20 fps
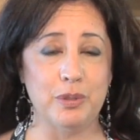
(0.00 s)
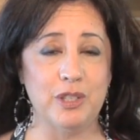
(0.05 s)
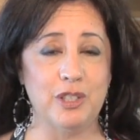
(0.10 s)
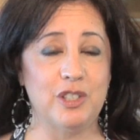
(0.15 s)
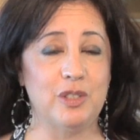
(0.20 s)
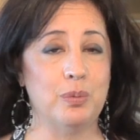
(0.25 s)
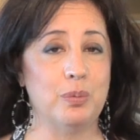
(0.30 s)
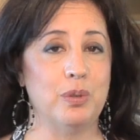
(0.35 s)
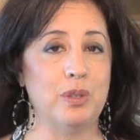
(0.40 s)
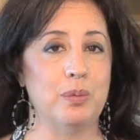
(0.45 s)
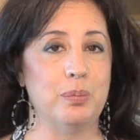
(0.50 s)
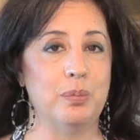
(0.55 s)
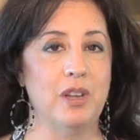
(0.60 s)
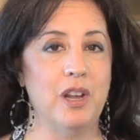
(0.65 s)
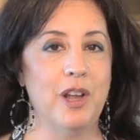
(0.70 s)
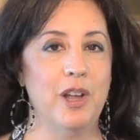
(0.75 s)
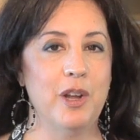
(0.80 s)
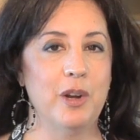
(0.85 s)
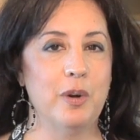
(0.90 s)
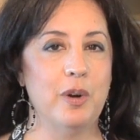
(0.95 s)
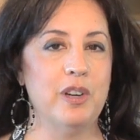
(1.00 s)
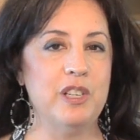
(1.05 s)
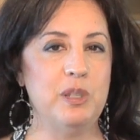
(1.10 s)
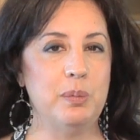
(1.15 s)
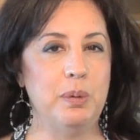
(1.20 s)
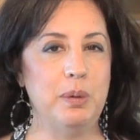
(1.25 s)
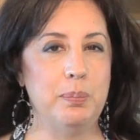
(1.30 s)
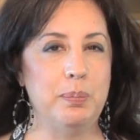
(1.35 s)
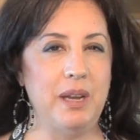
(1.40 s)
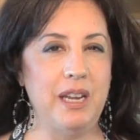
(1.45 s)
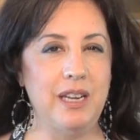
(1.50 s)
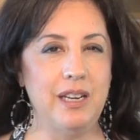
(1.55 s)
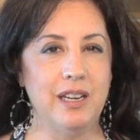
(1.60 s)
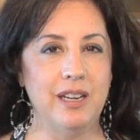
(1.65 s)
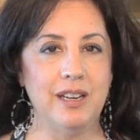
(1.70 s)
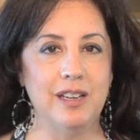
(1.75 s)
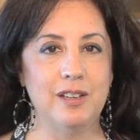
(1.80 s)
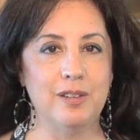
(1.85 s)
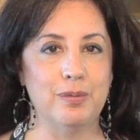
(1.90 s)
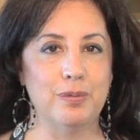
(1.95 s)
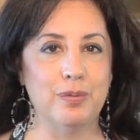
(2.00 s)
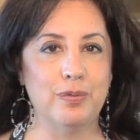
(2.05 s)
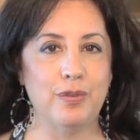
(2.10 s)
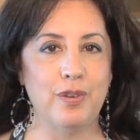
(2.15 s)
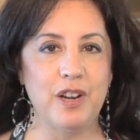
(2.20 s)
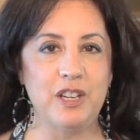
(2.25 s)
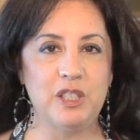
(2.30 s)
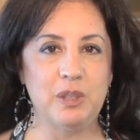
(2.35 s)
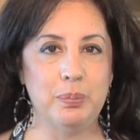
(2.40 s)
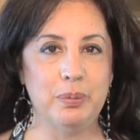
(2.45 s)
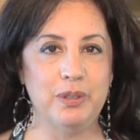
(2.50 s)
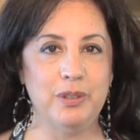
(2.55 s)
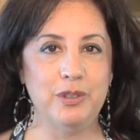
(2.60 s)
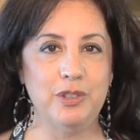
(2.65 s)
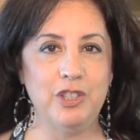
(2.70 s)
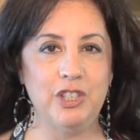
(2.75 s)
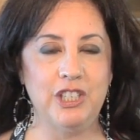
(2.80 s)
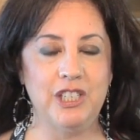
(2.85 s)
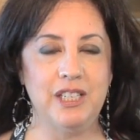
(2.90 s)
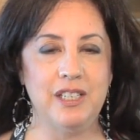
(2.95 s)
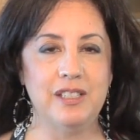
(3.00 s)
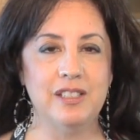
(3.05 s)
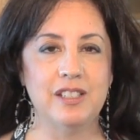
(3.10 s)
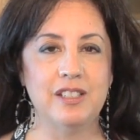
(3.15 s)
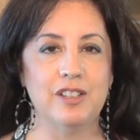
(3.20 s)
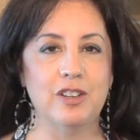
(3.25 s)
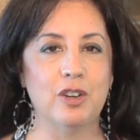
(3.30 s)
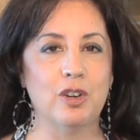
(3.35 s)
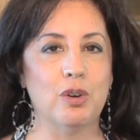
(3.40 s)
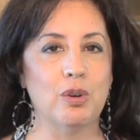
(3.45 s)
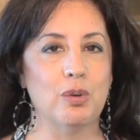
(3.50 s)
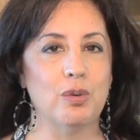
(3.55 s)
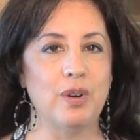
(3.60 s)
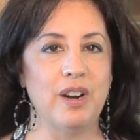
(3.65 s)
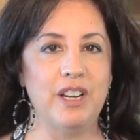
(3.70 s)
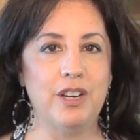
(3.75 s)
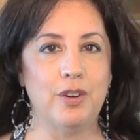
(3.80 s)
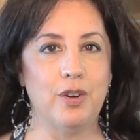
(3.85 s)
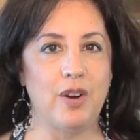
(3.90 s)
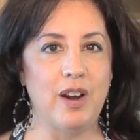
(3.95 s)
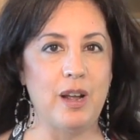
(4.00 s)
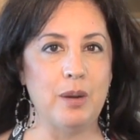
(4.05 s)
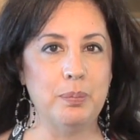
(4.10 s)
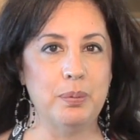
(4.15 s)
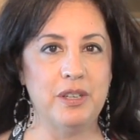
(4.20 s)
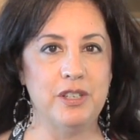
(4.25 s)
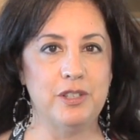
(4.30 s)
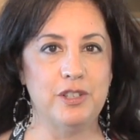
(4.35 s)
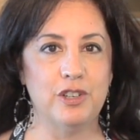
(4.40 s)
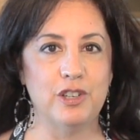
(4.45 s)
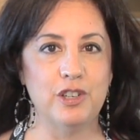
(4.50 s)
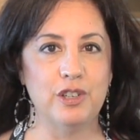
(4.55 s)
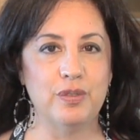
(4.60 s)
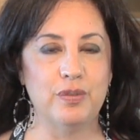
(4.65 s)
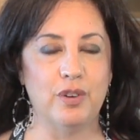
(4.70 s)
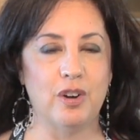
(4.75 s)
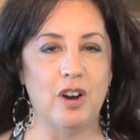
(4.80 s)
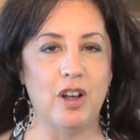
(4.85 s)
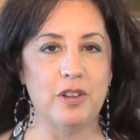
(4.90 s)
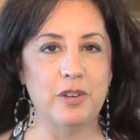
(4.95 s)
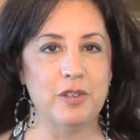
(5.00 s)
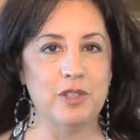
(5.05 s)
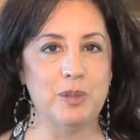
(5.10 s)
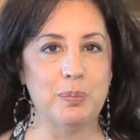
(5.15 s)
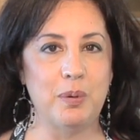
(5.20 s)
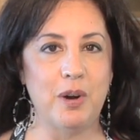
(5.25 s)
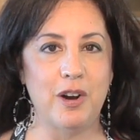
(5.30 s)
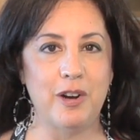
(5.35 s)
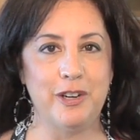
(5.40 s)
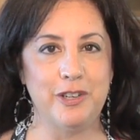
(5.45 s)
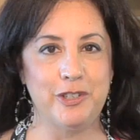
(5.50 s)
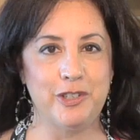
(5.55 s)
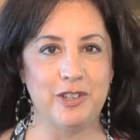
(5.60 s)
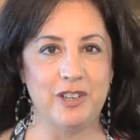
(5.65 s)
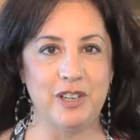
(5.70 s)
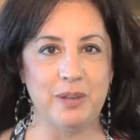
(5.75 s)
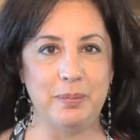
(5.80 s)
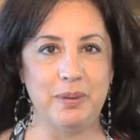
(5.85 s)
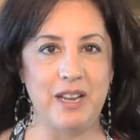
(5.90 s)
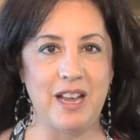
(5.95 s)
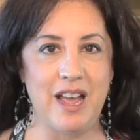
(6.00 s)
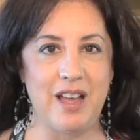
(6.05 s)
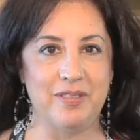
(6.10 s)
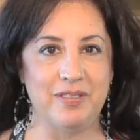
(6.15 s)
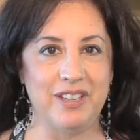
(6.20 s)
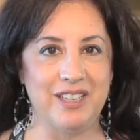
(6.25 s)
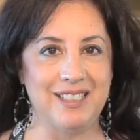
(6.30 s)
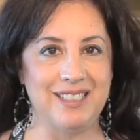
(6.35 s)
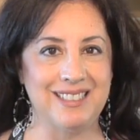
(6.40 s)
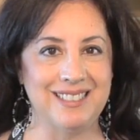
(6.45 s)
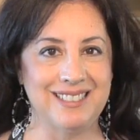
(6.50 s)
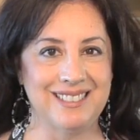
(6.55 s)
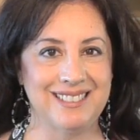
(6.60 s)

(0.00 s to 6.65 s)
It's with crispy bacon and fresh blue cheese, and they're great crowd pleasers for all those parties you're going to be having.